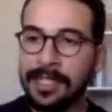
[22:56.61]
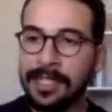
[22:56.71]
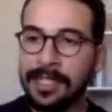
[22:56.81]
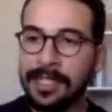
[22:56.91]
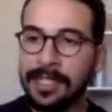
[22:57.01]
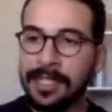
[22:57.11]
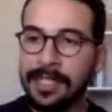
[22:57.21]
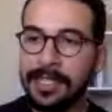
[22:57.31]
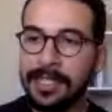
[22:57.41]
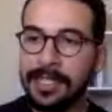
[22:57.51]

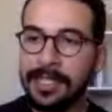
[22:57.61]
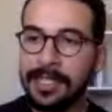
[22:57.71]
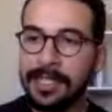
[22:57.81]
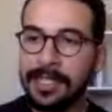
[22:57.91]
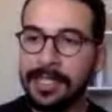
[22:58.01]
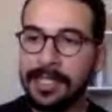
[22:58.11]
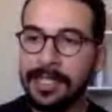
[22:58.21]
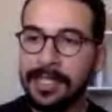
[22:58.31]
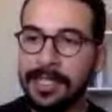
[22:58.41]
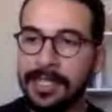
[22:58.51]
No one is speaking in this clip.